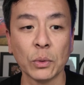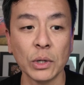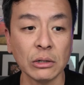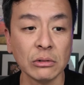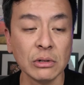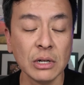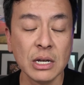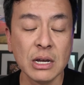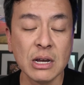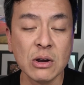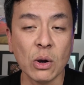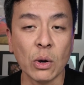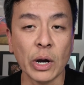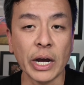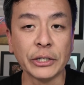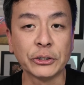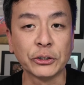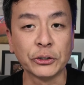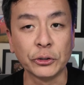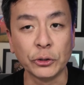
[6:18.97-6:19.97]
Well,
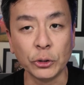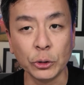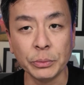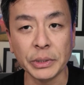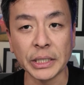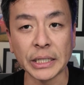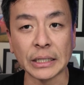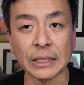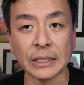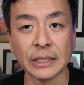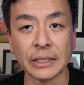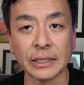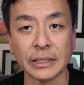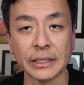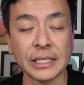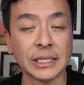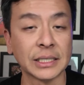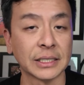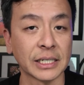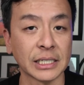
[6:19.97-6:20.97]
assuming
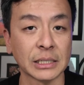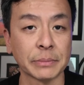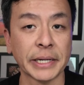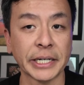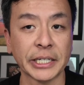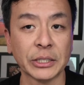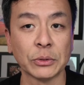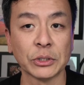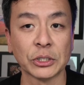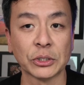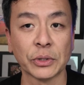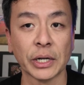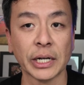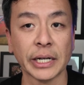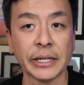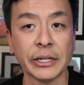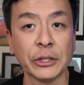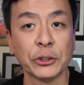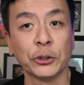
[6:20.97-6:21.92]
this does make it to Australia,